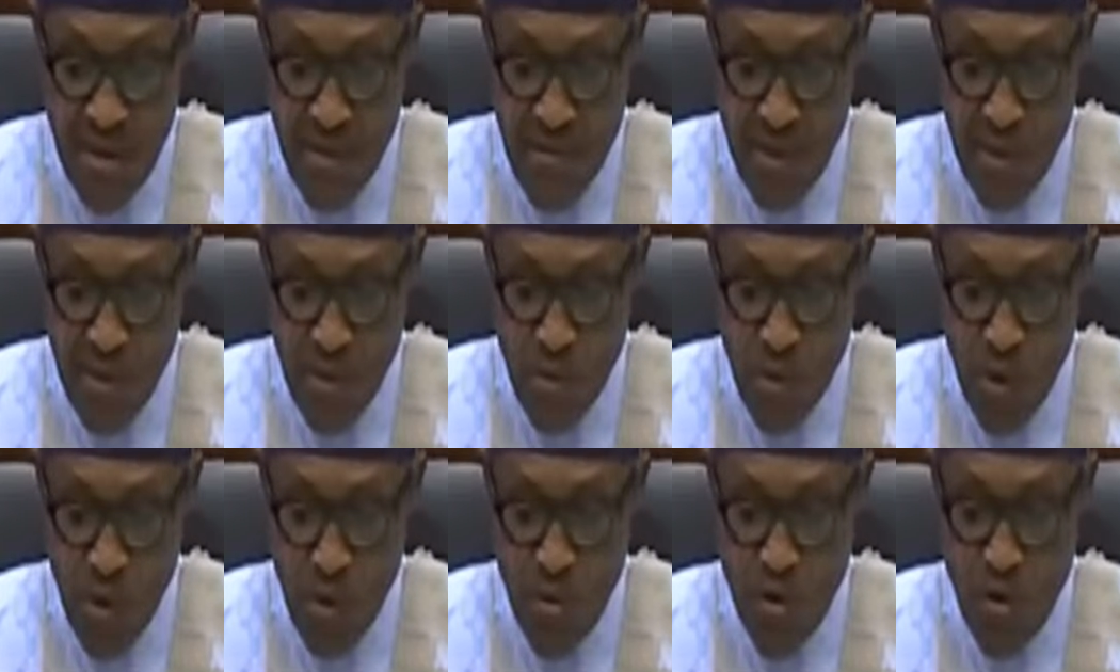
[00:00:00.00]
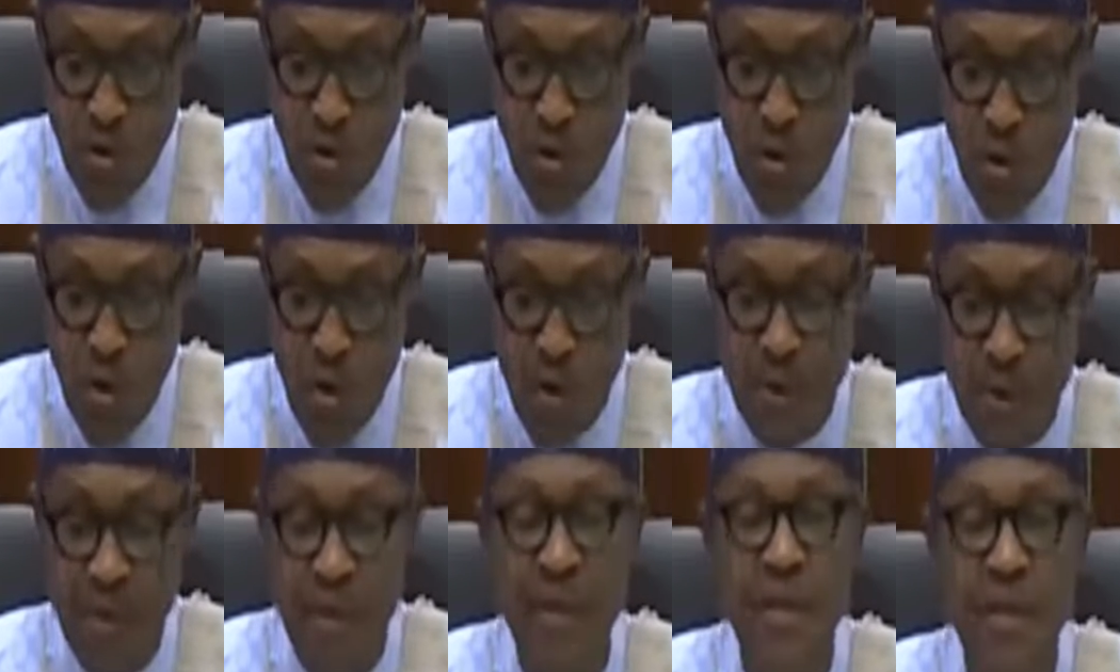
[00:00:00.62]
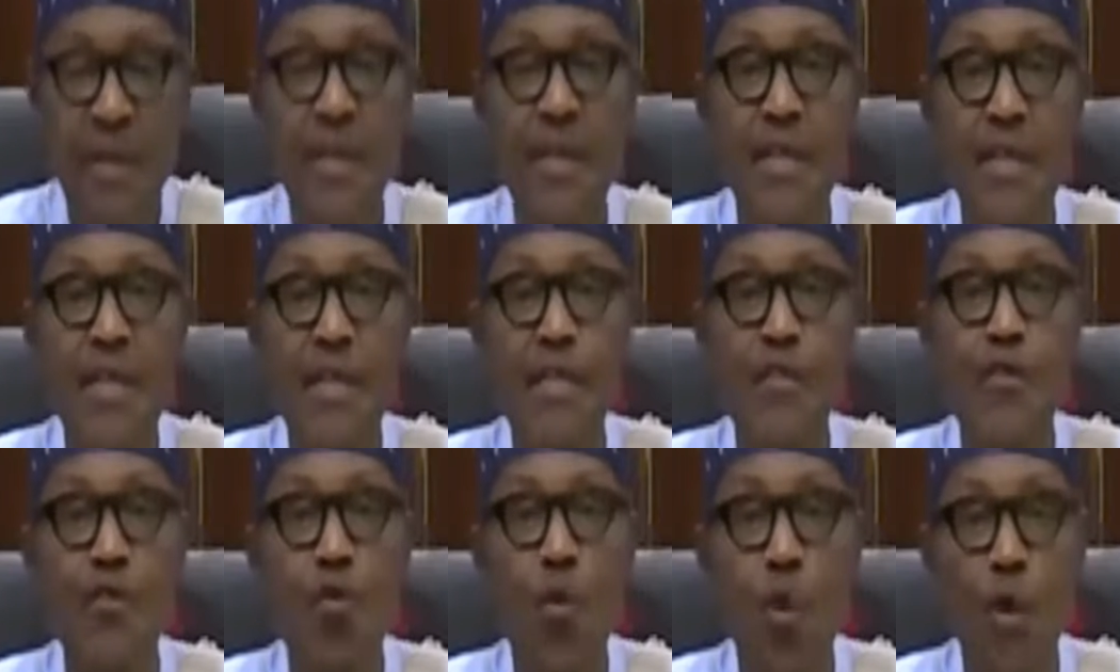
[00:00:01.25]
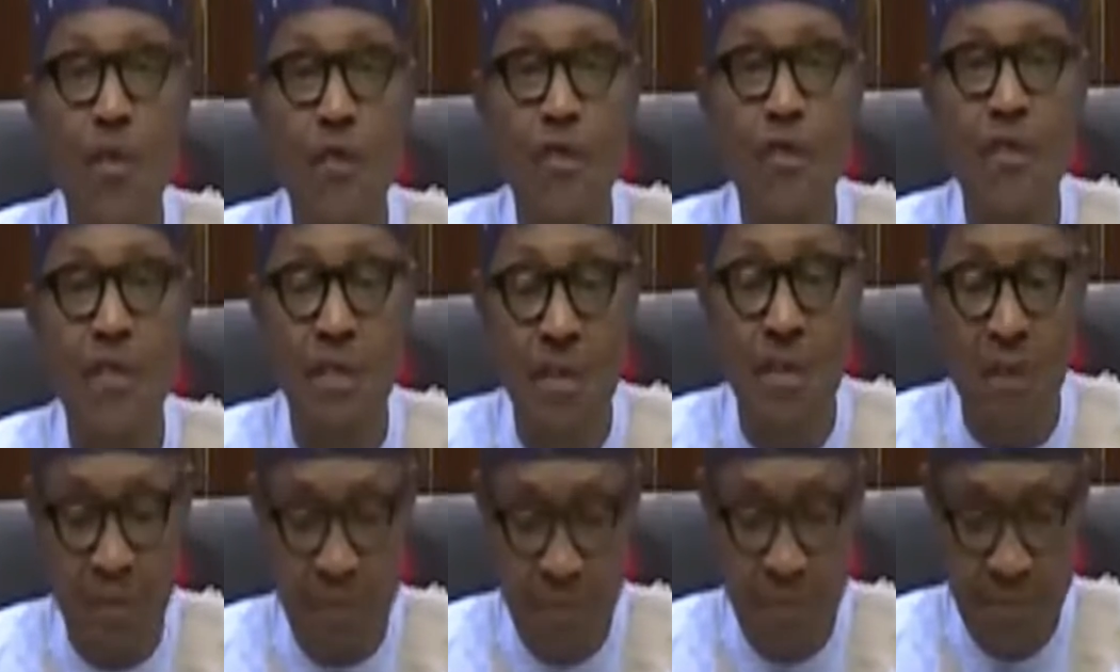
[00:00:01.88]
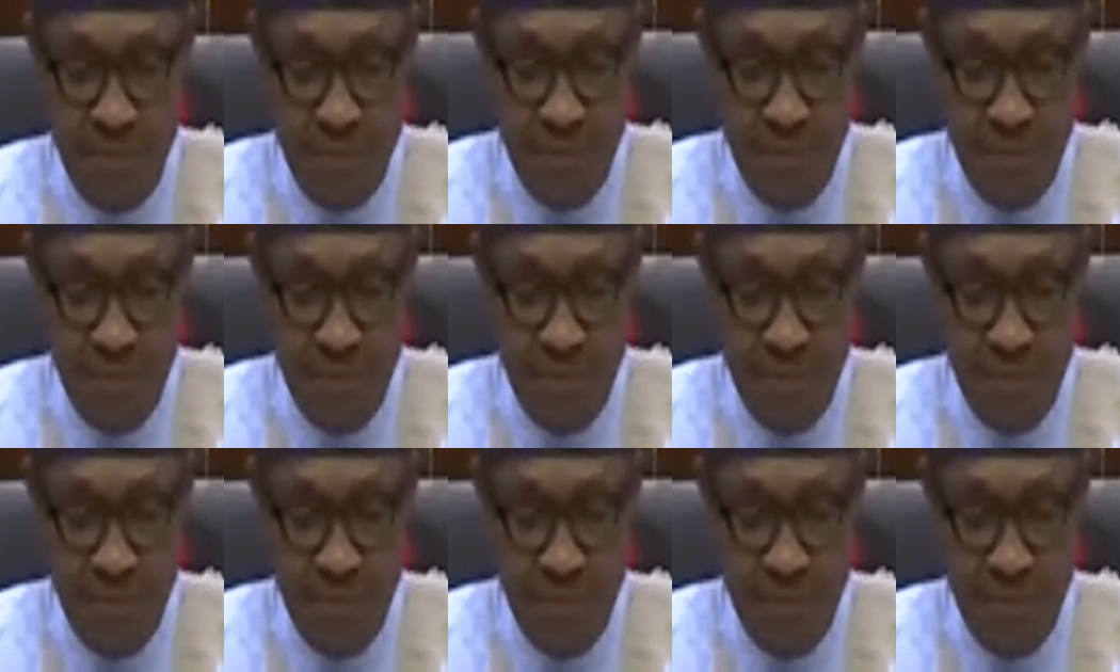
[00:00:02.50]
even when no one is watching.